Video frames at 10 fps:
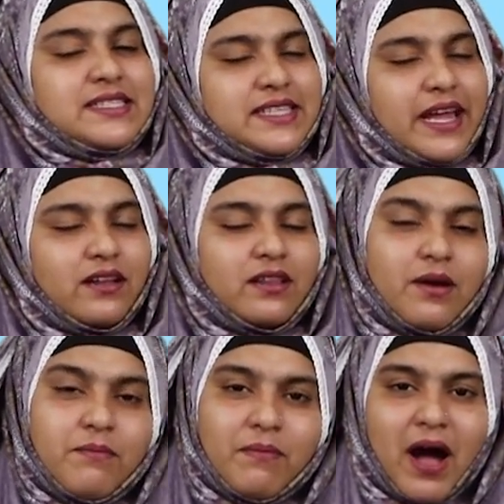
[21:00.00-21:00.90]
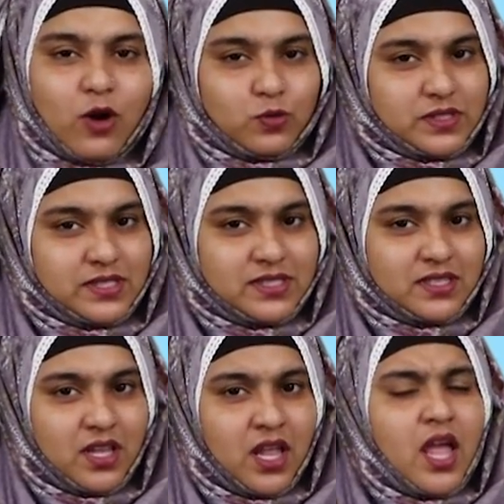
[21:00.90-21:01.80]
said the mouse.
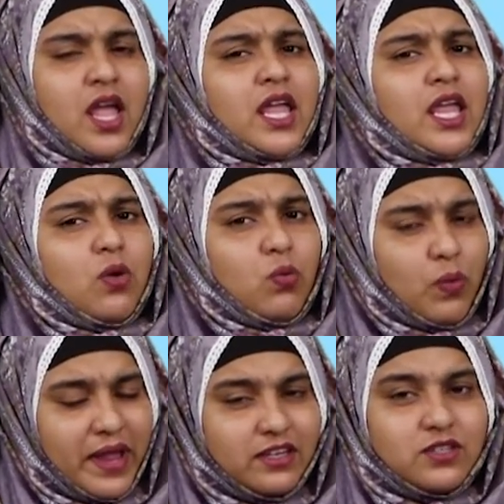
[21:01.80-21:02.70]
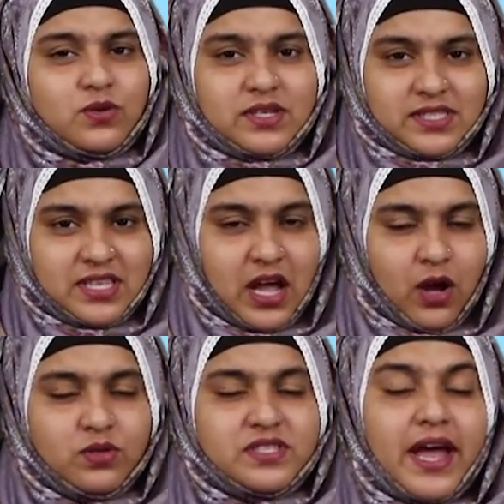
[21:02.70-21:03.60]
He went to his
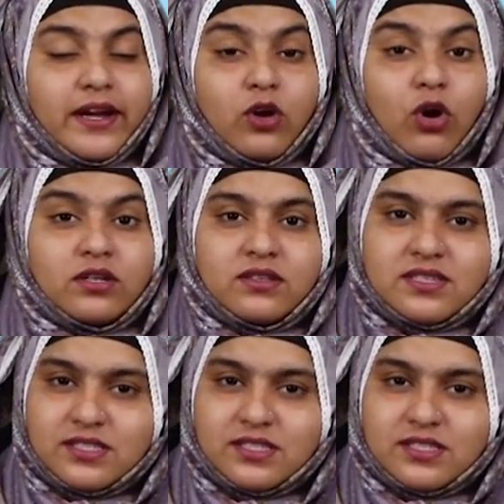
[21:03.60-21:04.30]
house and got the